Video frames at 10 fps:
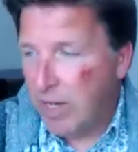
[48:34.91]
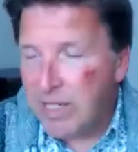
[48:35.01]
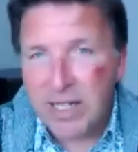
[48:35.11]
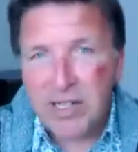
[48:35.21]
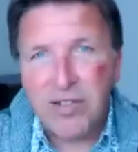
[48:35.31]

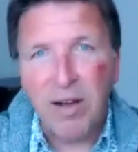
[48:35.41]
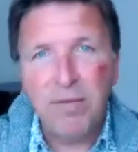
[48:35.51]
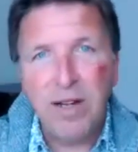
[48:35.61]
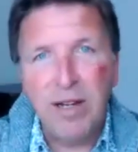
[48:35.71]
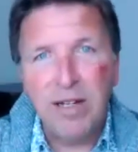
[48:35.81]
It's, it's
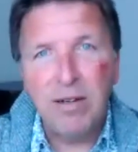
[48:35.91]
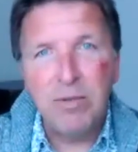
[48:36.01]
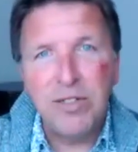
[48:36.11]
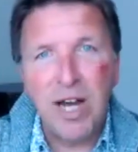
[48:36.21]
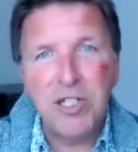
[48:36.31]
lovely, and it
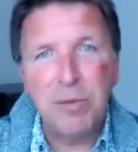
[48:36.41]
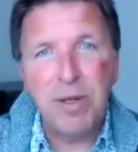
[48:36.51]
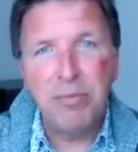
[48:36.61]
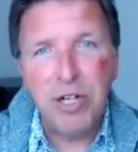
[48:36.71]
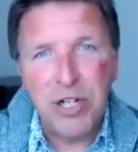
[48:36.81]
was nice to be
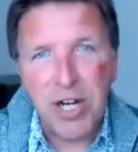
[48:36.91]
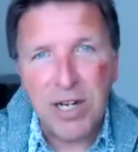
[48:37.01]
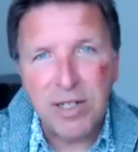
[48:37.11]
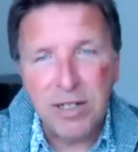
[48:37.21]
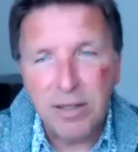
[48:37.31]

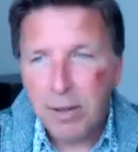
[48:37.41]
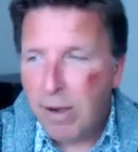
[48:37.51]
appreciated.